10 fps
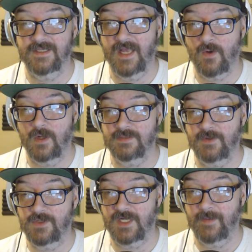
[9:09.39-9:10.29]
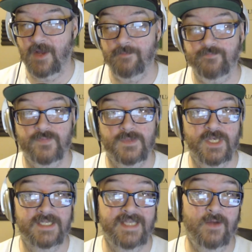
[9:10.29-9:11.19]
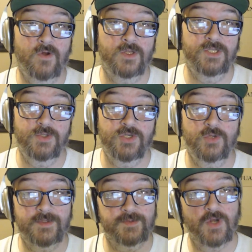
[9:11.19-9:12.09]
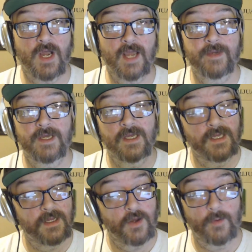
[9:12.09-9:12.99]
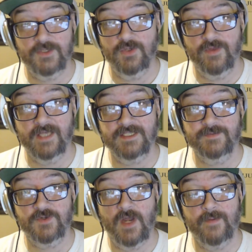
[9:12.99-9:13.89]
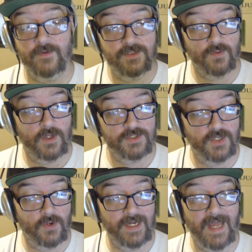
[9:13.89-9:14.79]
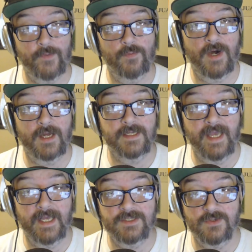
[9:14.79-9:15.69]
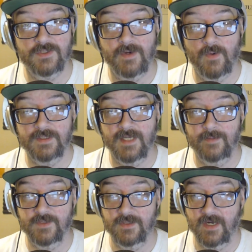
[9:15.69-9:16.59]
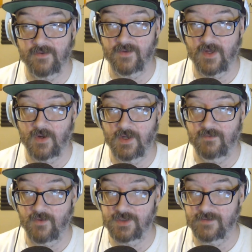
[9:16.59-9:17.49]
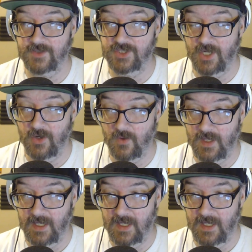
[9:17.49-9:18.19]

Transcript: They are awesome. Go check them out. Check us out on YouTube. Subscribe. Almost 2,000 subscribers. We're also on Apple Podcasts. There's some Marijuana Times on there for the audio version of the show.